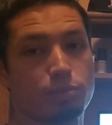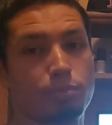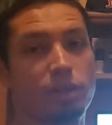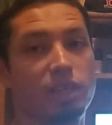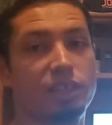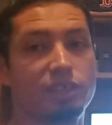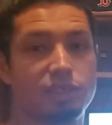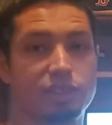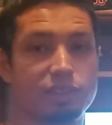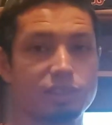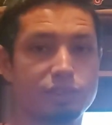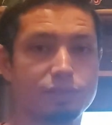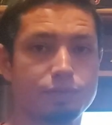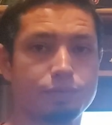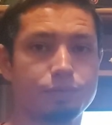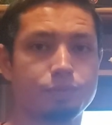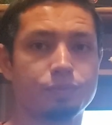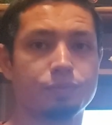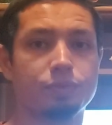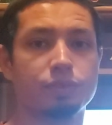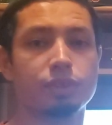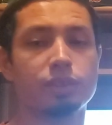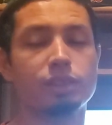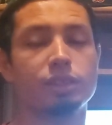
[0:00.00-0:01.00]
Medicine,
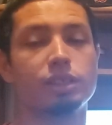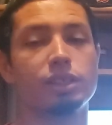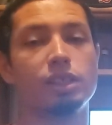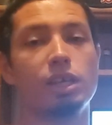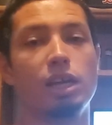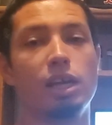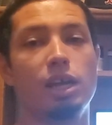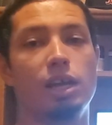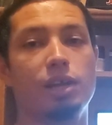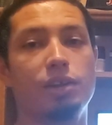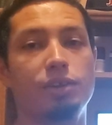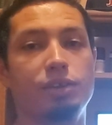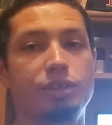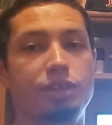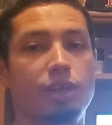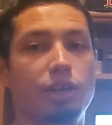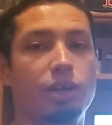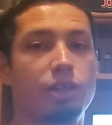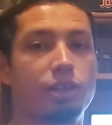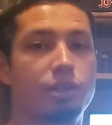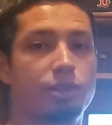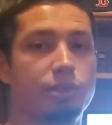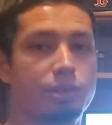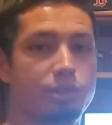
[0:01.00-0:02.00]
and the
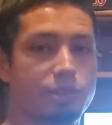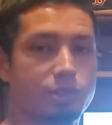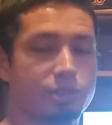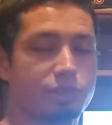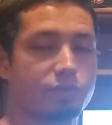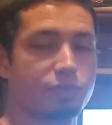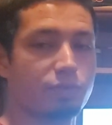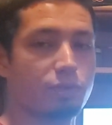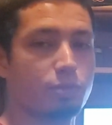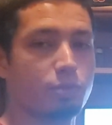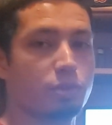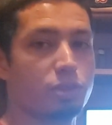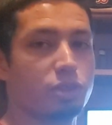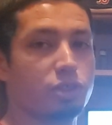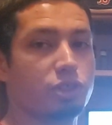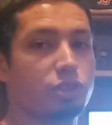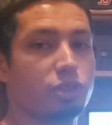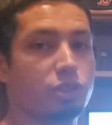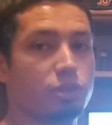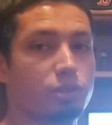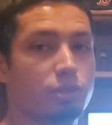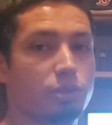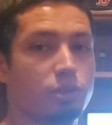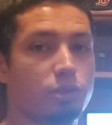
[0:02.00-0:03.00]
other is from the
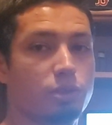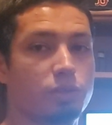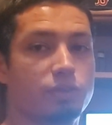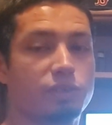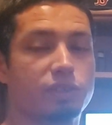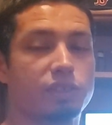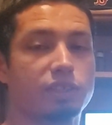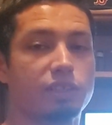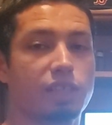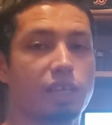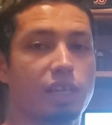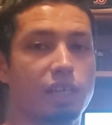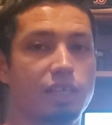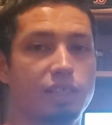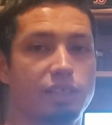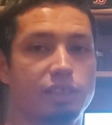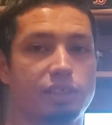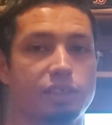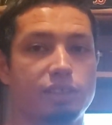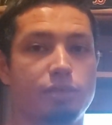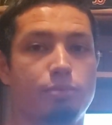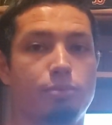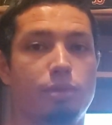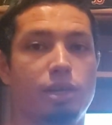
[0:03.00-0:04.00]
Journal of
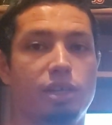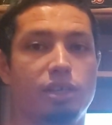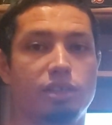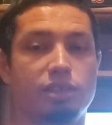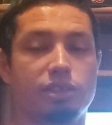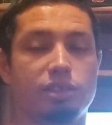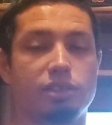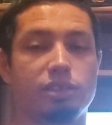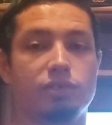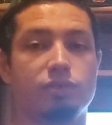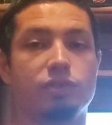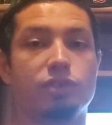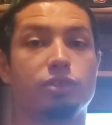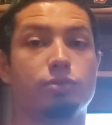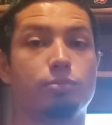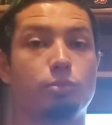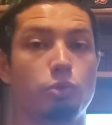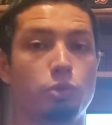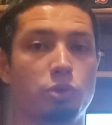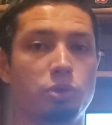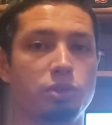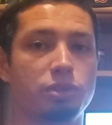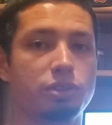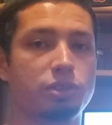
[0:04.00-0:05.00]
Science and Medicine of
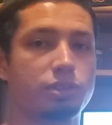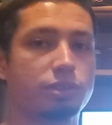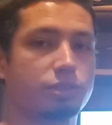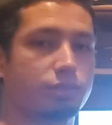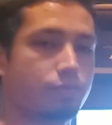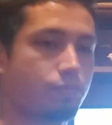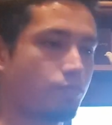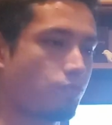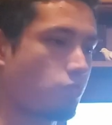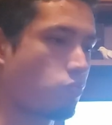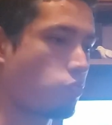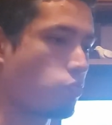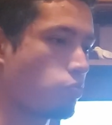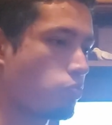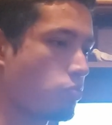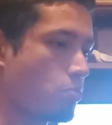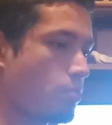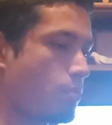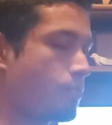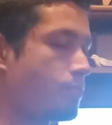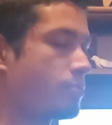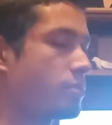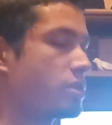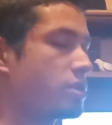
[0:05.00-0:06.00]
Sports.
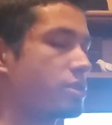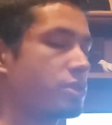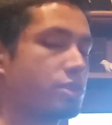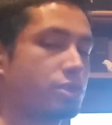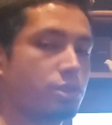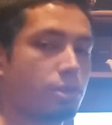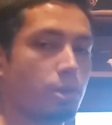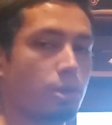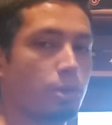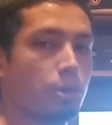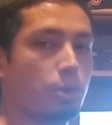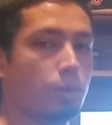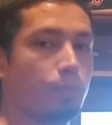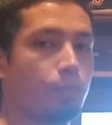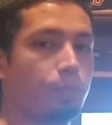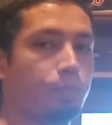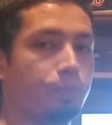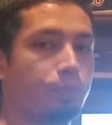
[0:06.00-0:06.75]
So,